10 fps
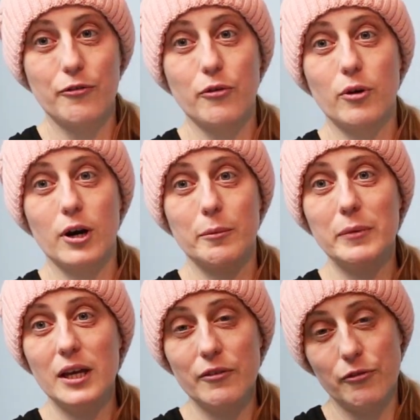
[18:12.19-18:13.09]
for
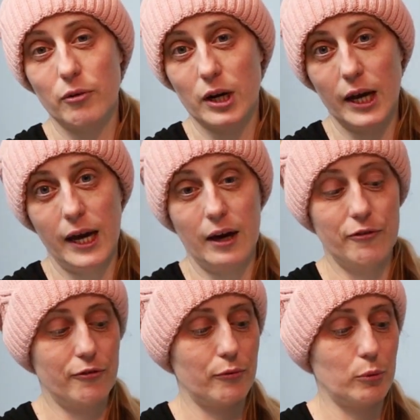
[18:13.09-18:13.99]
me
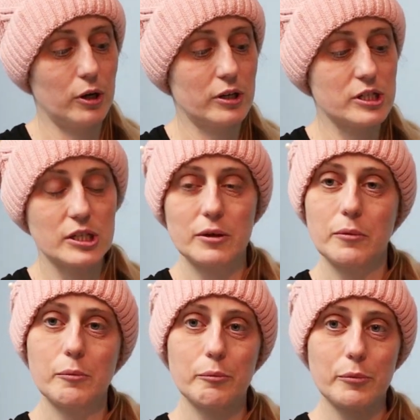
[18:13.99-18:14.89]
4.5 worked
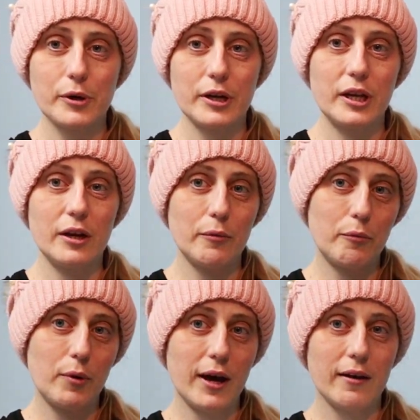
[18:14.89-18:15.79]
pretty
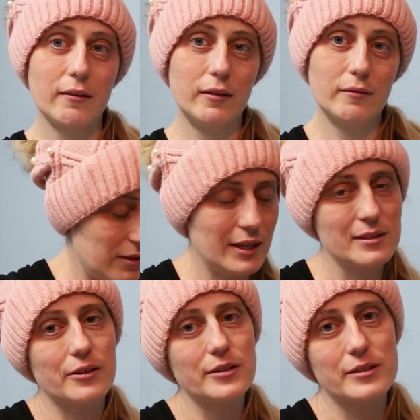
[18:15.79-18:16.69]
well. And
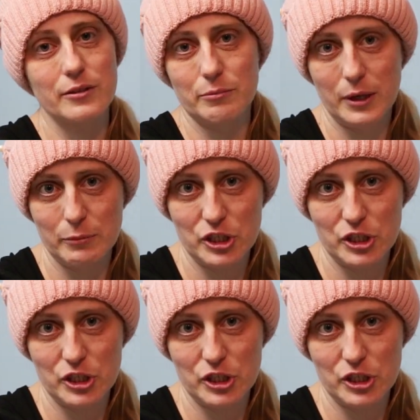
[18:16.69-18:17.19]
that's all sewn by